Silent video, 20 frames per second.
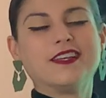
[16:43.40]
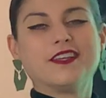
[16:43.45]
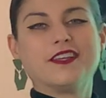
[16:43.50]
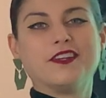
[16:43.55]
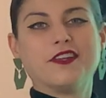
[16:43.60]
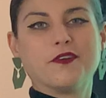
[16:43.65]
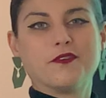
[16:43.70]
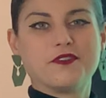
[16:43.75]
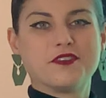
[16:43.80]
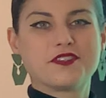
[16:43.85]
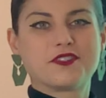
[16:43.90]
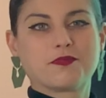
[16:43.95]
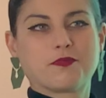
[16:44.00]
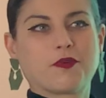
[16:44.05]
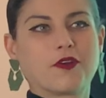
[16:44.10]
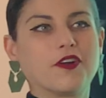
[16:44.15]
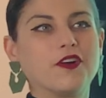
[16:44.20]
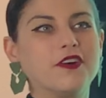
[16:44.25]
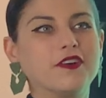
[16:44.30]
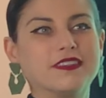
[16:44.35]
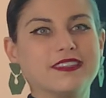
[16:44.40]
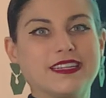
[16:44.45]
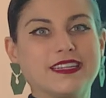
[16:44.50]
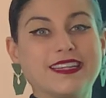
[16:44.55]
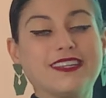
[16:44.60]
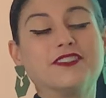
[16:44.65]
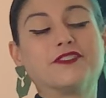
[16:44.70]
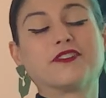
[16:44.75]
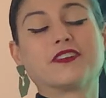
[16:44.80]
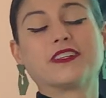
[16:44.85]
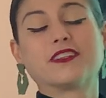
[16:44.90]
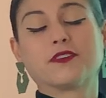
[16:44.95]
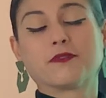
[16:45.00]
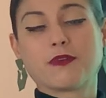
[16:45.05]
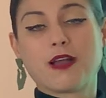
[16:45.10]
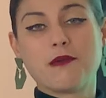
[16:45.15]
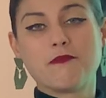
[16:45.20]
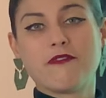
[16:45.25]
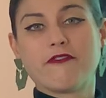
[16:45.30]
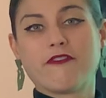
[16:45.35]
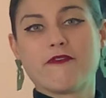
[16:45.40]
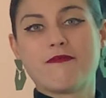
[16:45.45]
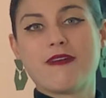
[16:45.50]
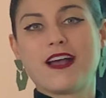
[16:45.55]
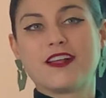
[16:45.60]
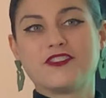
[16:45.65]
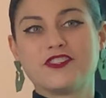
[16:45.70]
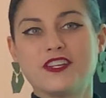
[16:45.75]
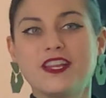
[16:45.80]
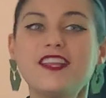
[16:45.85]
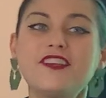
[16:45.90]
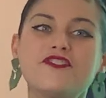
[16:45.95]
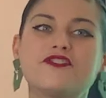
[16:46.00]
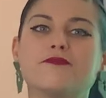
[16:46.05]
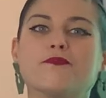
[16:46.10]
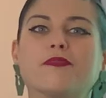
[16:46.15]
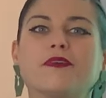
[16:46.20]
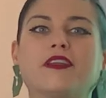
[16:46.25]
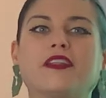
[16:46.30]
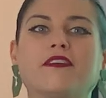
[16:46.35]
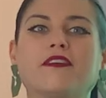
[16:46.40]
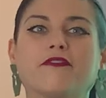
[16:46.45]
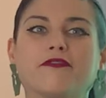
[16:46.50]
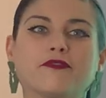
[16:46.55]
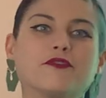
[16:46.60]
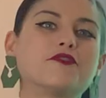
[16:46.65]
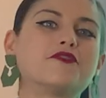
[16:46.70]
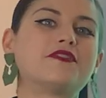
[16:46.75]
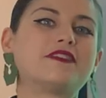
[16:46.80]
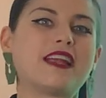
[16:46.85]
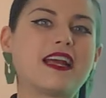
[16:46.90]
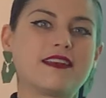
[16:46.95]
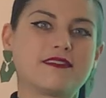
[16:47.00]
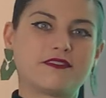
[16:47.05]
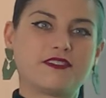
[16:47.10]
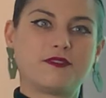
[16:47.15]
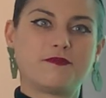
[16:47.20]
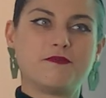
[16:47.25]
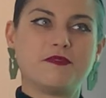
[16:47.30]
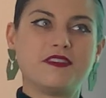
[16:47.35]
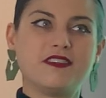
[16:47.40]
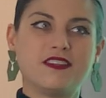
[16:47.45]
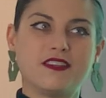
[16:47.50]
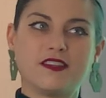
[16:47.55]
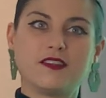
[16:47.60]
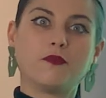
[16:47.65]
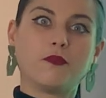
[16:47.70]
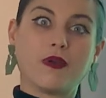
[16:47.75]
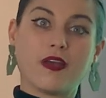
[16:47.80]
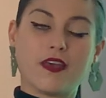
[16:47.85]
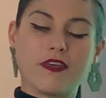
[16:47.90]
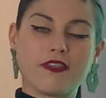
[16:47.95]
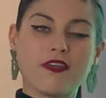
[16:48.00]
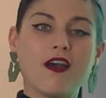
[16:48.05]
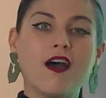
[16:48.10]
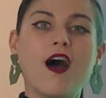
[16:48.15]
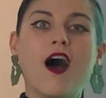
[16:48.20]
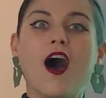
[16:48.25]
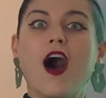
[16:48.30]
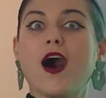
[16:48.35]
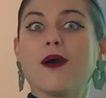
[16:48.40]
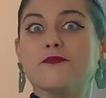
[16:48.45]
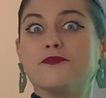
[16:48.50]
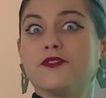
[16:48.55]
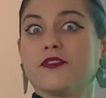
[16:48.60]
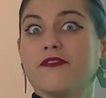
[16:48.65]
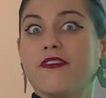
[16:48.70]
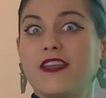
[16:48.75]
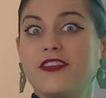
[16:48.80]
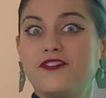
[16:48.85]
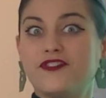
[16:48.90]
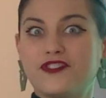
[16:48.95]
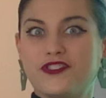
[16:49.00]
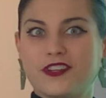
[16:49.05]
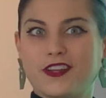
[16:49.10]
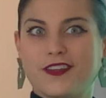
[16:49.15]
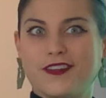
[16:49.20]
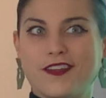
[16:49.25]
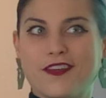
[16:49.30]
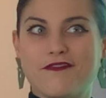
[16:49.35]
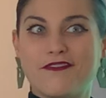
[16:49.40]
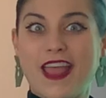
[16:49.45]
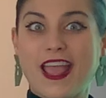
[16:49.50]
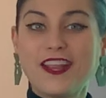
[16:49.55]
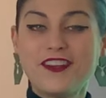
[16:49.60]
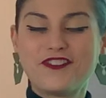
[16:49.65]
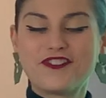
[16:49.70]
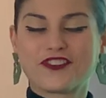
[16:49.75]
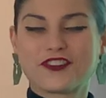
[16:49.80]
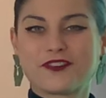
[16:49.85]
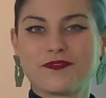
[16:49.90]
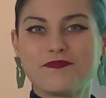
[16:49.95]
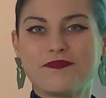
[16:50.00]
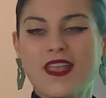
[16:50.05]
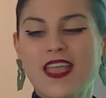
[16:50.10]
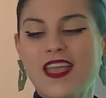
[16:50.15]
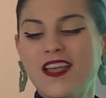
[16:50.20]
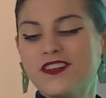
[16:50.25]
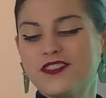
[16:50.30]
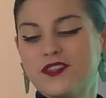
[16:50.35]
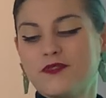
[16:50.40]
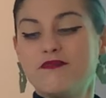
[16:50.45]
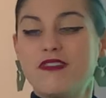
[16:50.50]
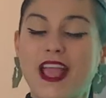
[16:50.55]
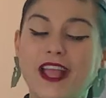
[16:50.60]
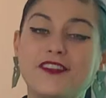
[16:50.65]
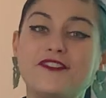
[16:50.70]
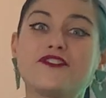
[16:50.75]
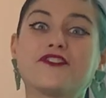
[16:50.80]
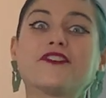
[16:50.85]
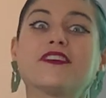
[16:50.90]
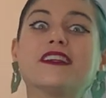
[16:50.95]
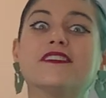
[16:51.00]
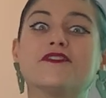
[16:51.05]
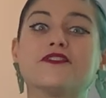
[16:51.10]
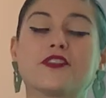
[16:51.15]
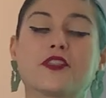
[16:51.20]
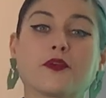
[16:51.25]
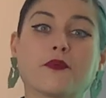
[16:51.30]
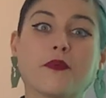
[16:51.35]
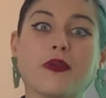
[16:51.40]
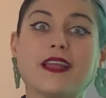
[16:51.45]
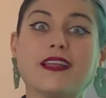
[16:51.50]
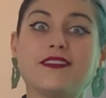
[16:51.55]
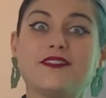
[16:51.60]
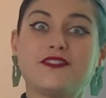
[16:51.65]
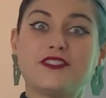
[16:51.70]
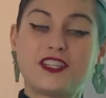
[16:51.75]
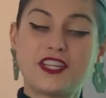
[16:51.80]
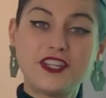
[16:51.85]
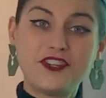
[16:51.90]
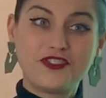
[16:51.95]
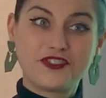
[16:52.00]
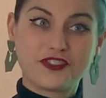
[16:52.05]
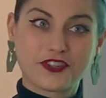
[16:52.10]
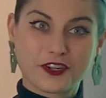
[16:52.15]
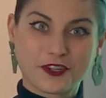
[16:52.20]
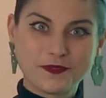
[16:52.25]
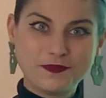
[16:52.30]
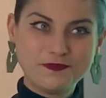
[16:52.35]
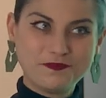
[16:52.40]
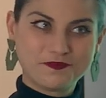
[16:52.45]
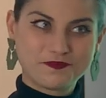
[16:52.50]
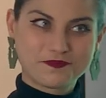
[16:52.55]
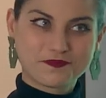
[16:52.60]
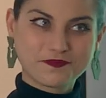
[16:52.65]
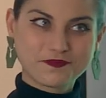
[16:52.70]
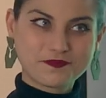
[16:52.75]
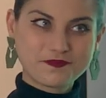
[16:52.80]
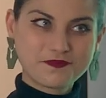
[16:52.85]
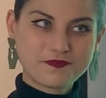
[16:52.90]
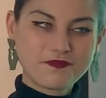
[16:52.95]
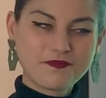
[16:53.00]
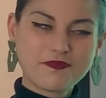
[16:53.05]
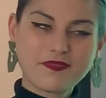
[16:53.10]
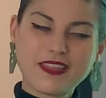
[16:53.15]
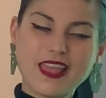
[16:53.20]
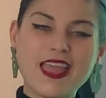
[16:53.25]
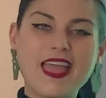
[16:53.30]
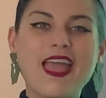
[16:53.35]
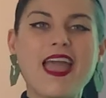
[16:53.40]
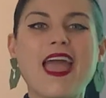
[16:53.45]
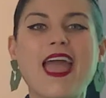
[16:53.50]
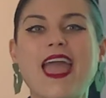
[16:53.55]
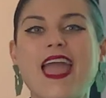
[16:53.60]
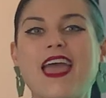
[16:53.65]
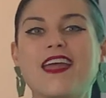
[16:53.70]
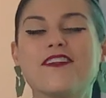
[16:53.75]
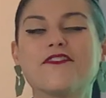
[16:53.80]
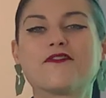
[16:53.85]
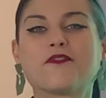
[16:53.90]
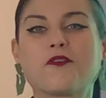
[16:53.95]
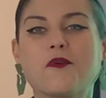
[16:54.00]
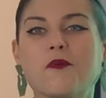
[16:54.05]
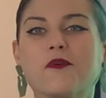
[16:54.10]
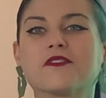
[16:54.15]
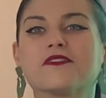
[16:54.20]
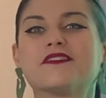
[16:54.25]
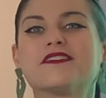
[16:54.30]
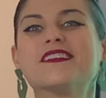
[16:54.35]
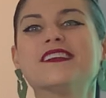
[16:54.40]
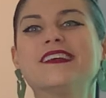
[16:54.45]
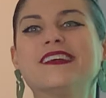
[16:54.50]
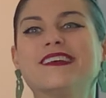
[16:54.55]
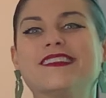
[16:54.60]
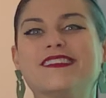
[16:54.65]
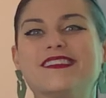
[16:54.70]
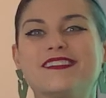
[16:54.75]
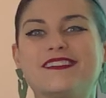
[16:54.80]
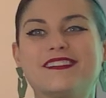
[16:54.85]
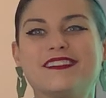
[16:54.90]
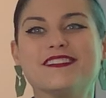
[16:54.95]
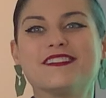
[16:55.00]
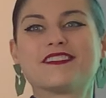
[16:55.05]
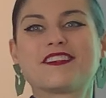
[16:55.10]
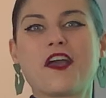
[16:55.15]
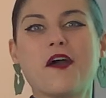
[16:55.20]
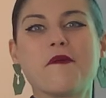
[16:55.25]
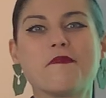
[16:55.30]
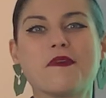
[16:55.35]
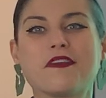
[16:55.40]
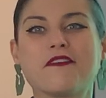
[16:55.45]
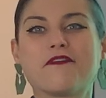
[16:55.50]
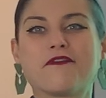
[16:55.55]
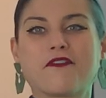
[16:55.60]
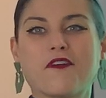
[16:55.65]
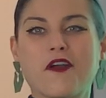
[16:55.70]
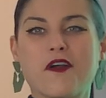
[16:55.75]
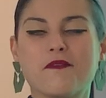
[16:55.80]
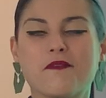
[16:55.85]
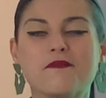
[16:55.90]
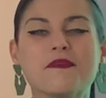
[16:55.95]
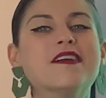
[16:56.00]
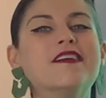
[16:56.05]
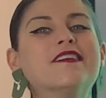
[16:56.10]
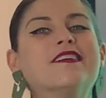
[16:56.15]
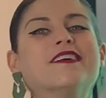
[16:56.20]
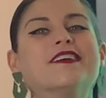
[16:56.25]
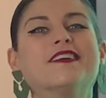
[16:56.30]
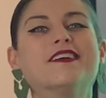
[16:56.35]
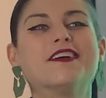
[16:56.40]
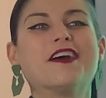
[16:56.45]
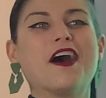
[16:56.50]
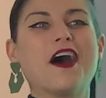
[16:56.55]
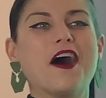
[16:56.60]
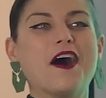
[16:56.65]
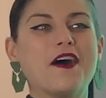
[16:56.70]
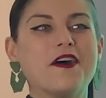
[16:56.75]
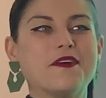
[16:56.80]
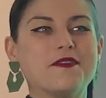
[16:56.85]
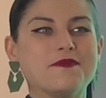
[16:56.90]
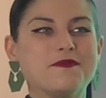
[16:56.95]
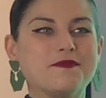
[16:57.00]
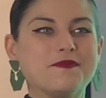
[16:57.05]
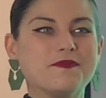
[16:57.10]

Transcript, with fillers: you know, this world, entering the realm of imagination, but it first has to begin with observation of nature. So nature is the great teacher. And of course, this is coming from um,